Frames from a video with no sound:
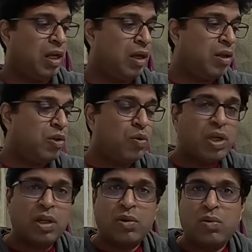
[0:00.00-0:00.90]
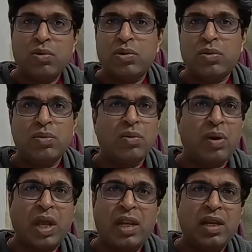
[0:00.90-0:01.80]
You can go through
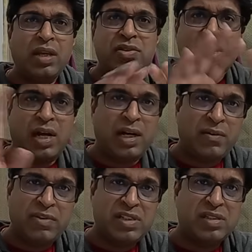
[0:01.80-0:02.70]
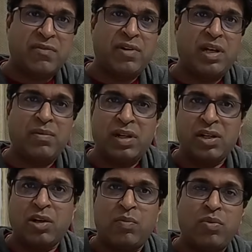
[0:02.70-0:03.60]
any chart which is available in
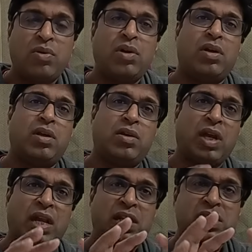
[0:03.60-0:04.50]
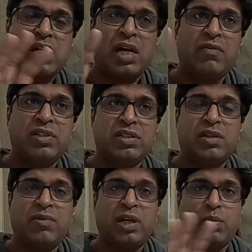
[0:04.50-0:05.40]
your book, any chart which is
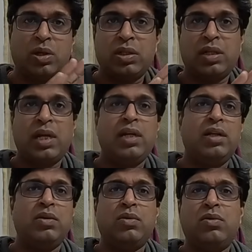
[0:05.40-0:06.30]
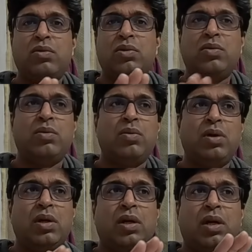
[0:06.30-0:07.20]
available on the net, you go
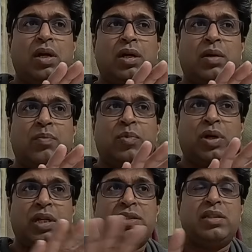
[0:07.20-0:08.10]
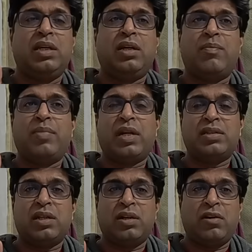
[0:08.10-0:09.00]
to potency
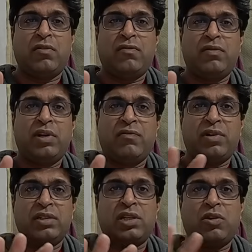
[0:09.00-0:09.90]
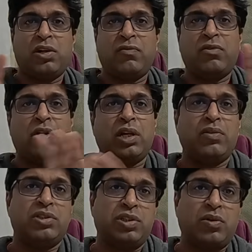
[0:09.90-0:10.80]
comparison of different sort of
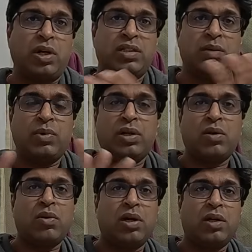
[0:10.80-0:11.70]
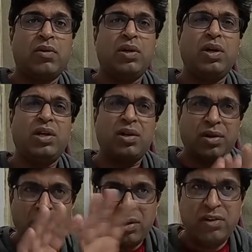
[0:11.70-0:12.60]
corticosteroids and mineralocorticoid. You get
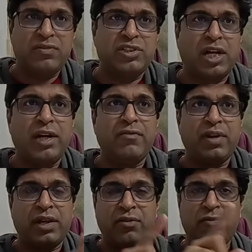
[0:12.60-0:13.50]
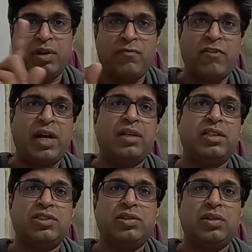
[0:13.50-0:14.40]
lot of chart where you will find
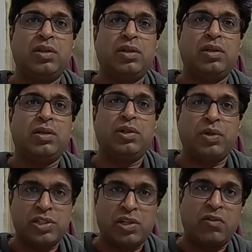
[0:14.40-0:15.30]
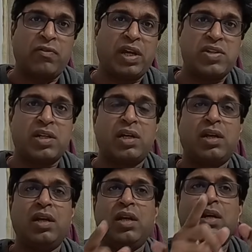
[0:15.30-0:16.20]
this duration of action,
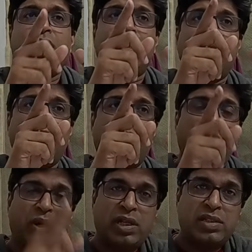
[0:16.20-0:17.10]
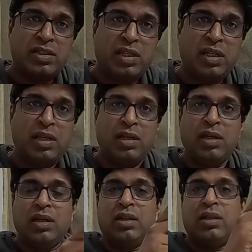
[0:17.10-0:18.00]
you potency,
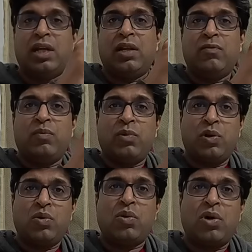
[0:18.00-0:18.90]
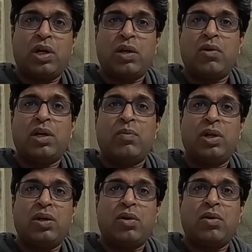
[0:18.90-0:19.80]
then glucocorticoid and
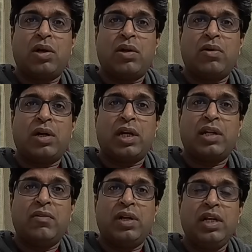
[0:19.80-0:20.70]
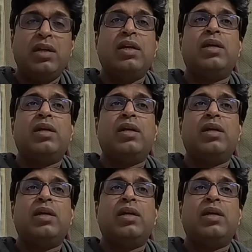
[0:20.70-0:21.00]
mineralocorticoid activity.